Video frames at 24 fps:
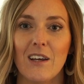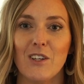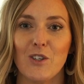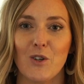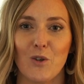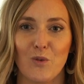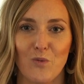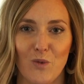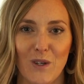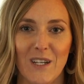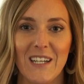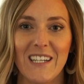
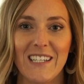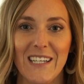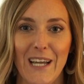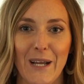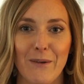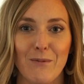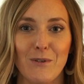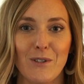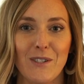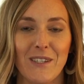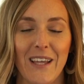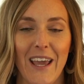to rent a
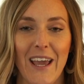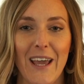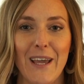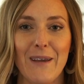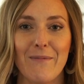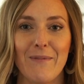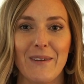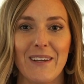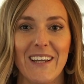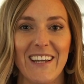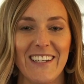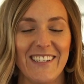
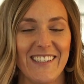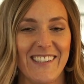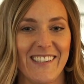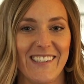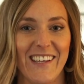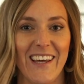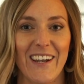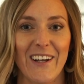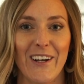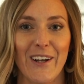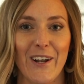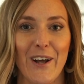tablescape and
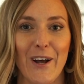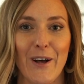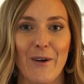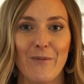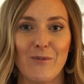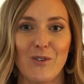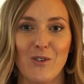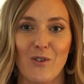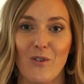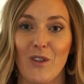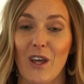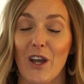set it
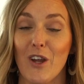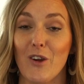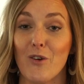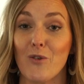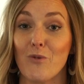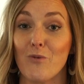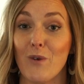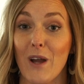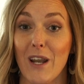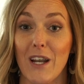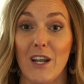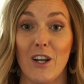up so that
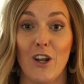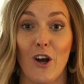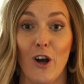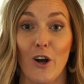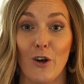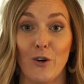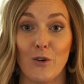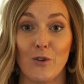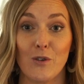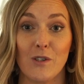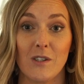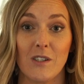you're ready to
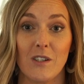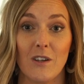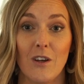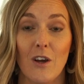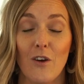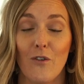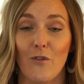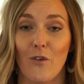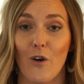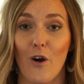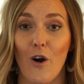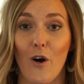host
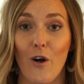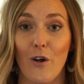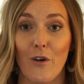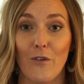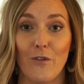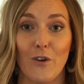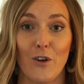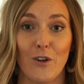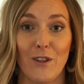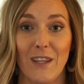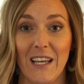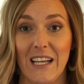for all
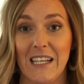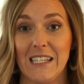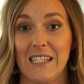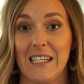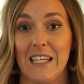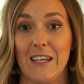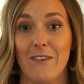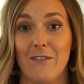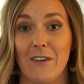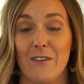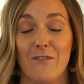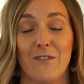of your
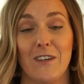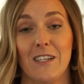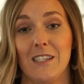Thanksgiving